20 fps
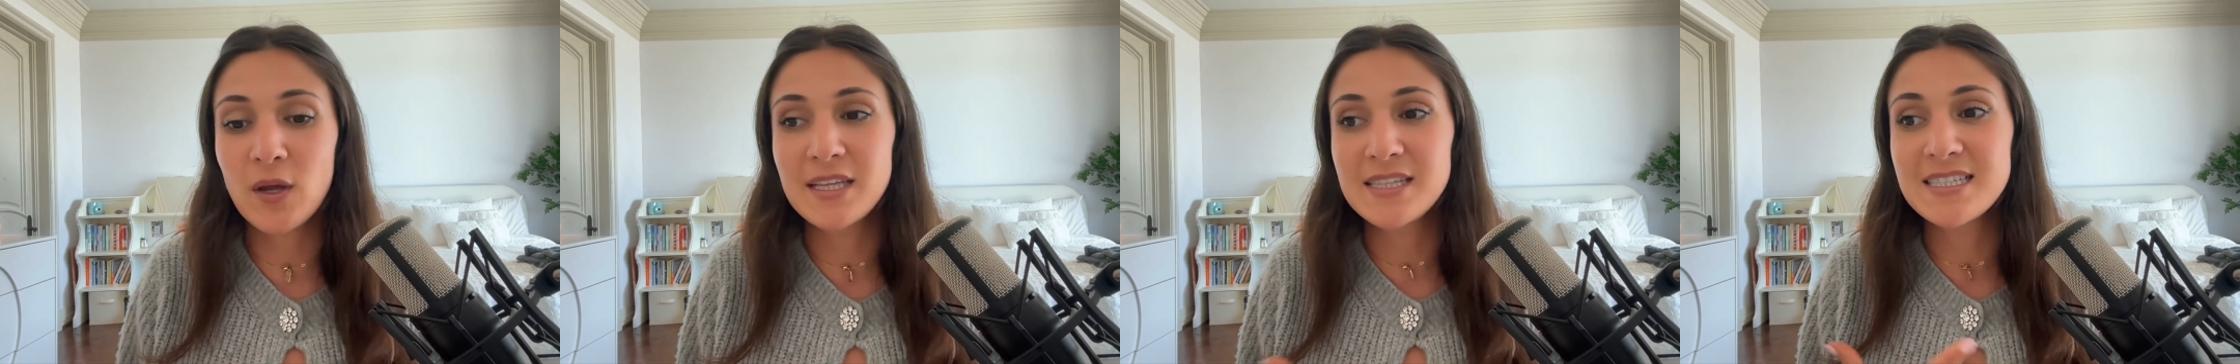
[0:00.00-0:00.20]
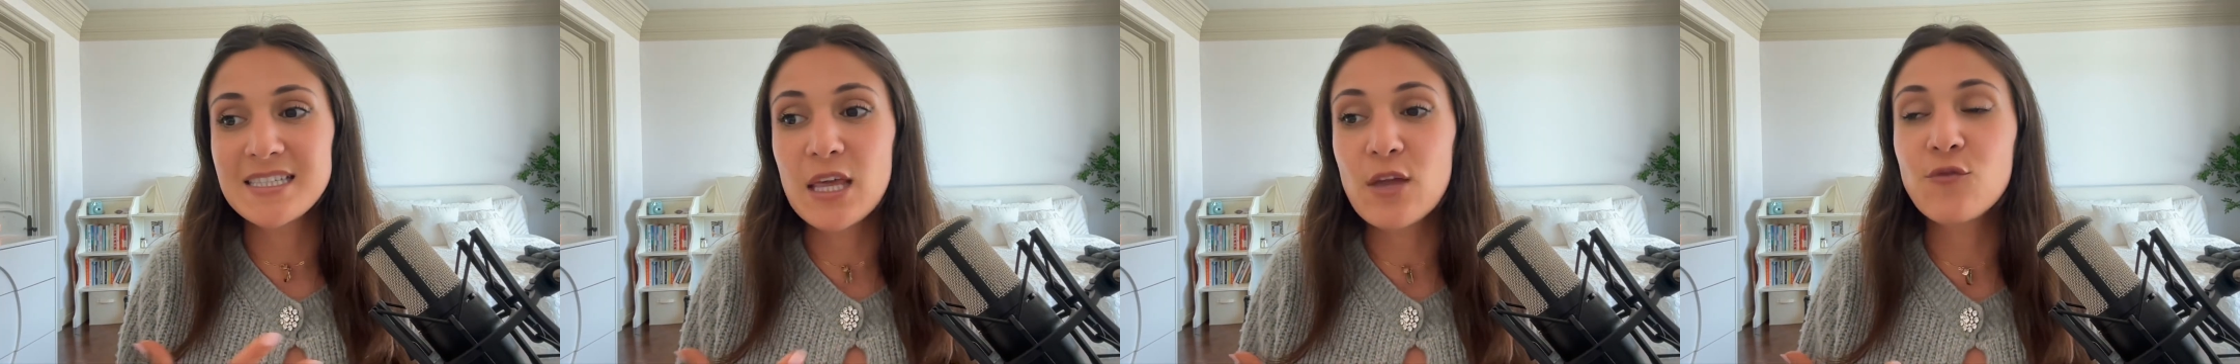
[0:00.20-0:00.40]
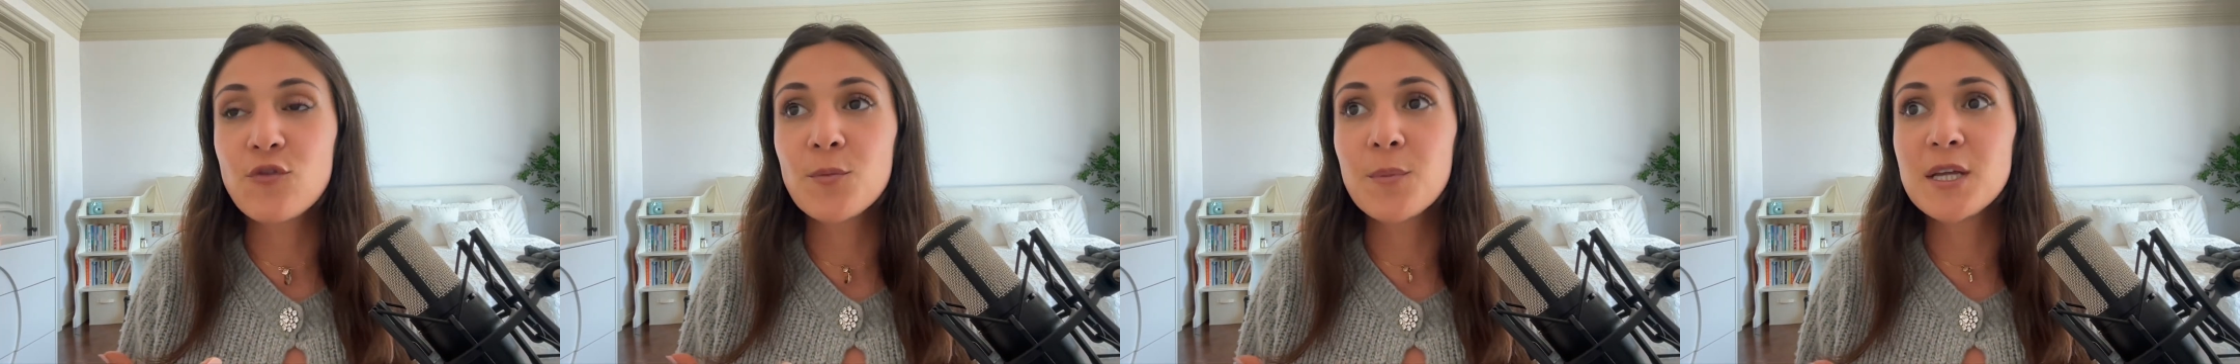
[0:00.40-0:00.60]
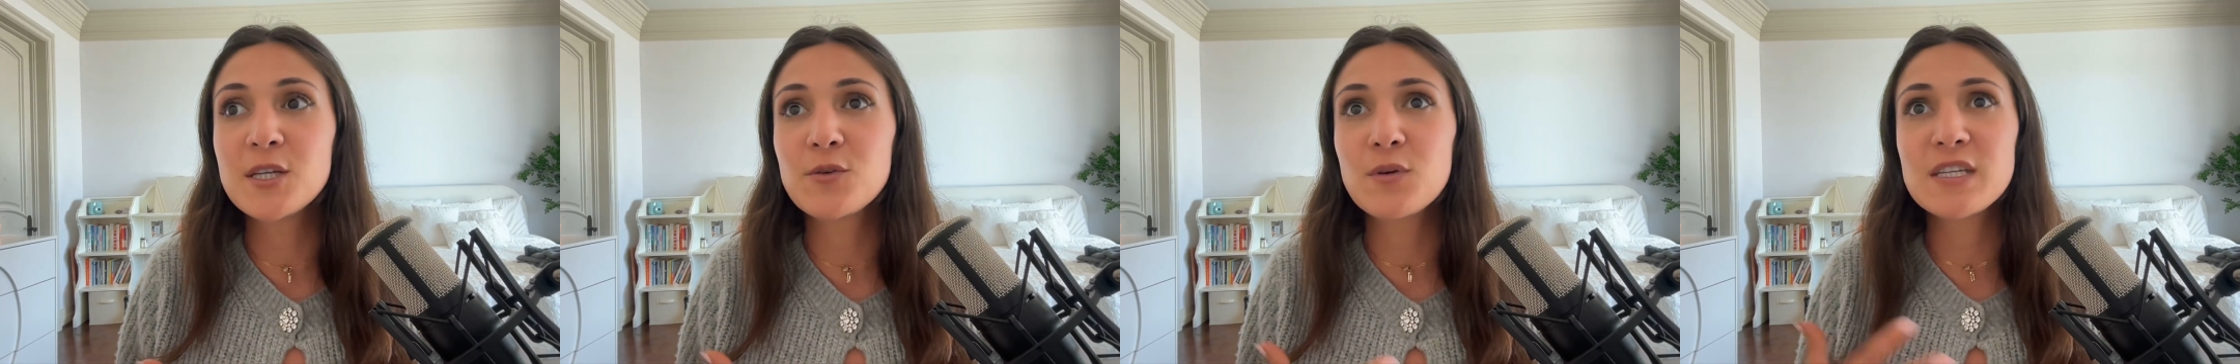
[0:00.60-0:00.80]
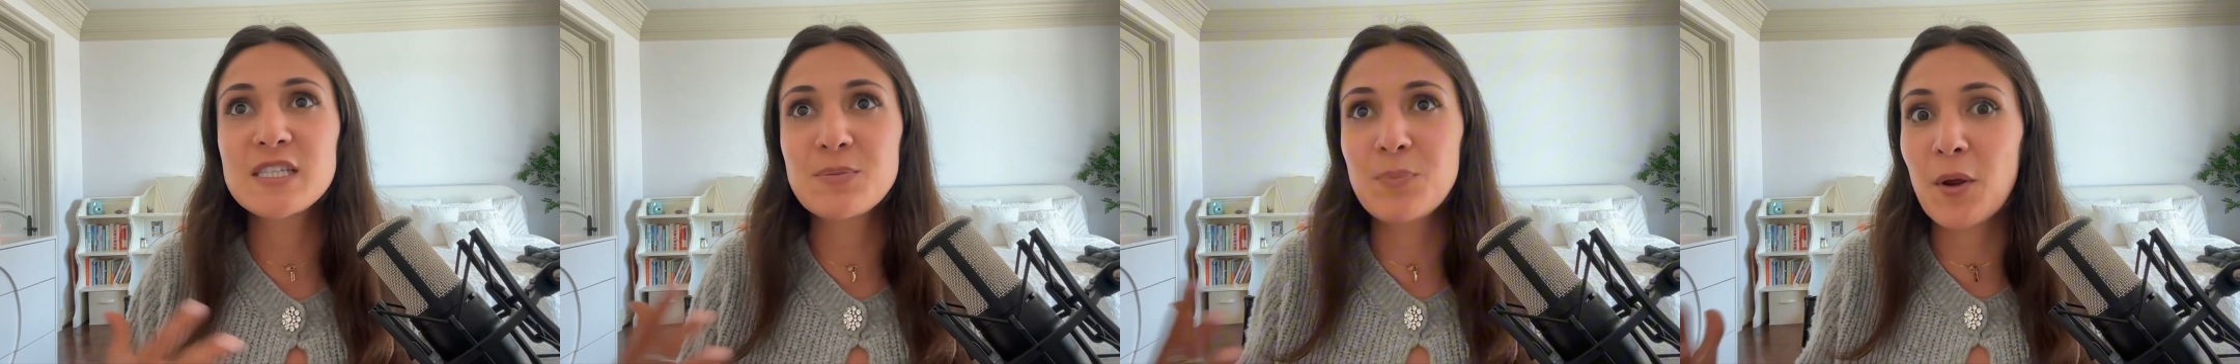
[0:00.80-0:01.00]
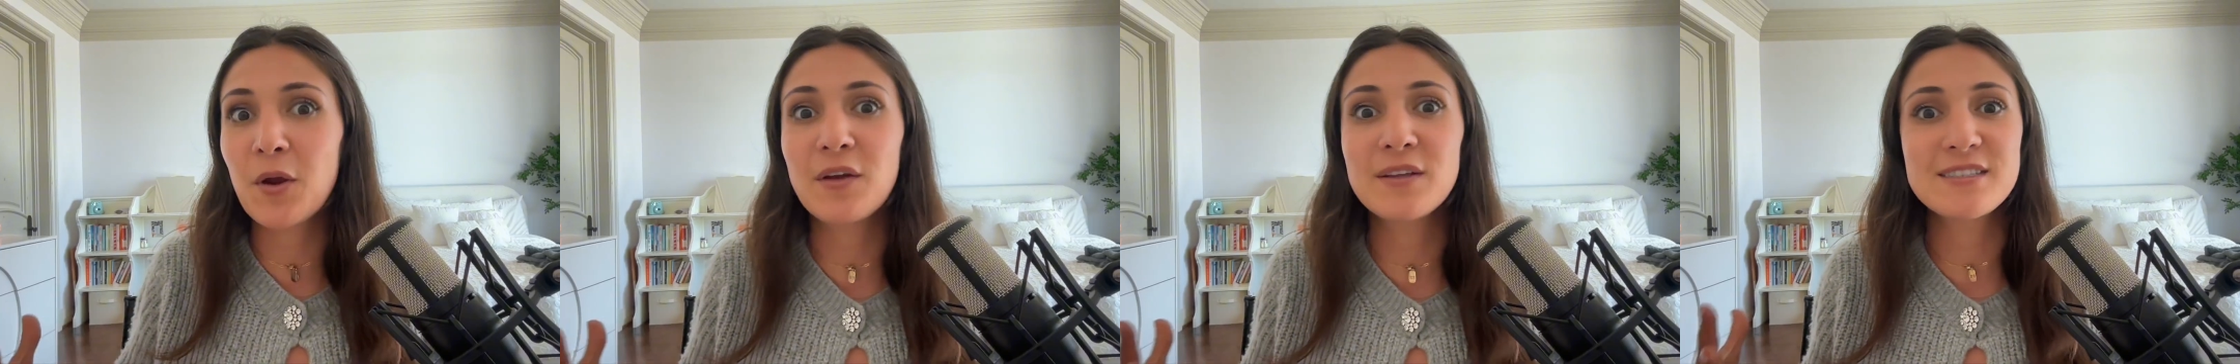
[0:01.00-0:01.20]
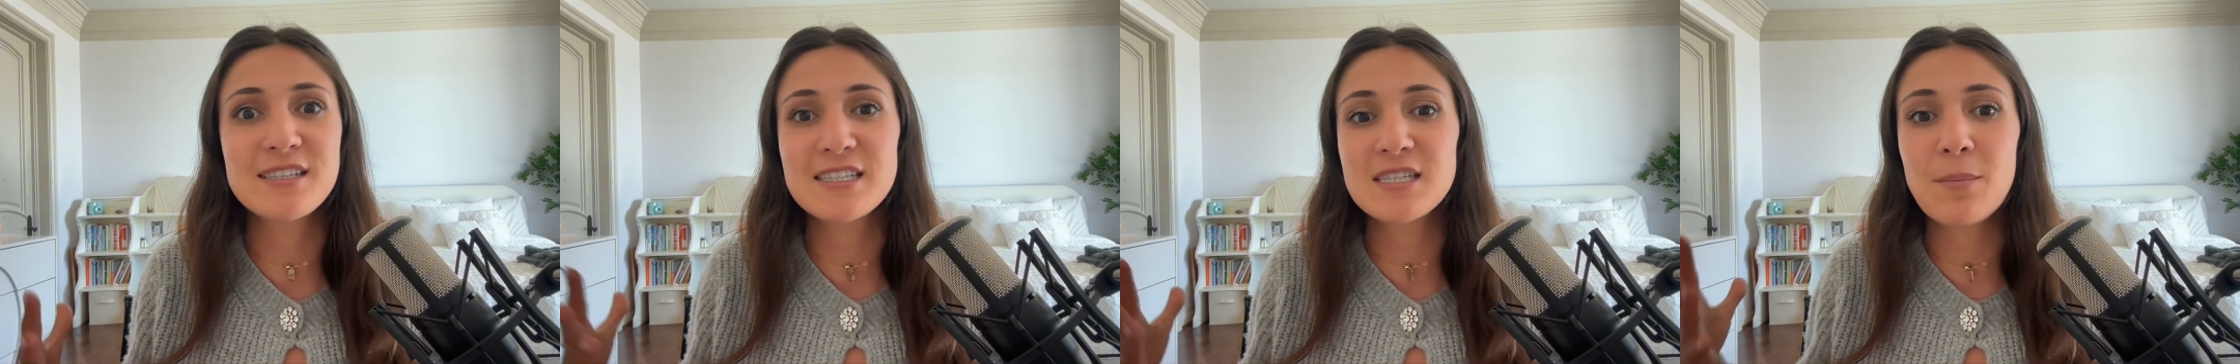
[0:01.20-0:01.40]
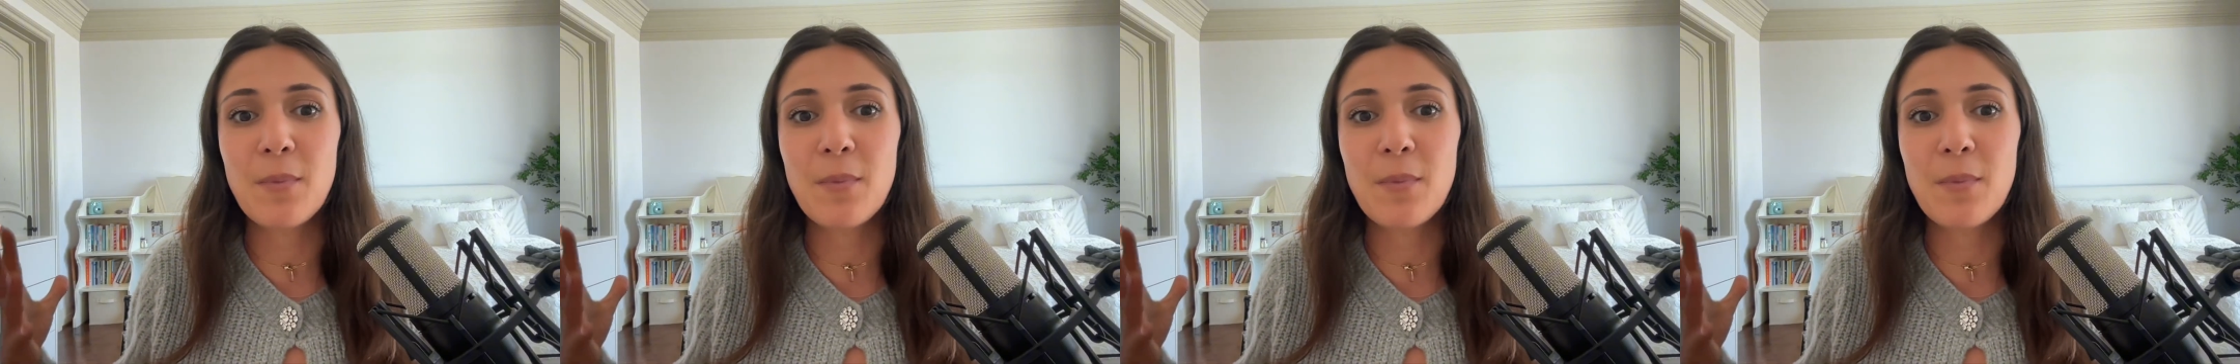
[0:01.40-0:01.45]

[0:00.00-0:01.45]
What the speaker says: It's safe for me to experience this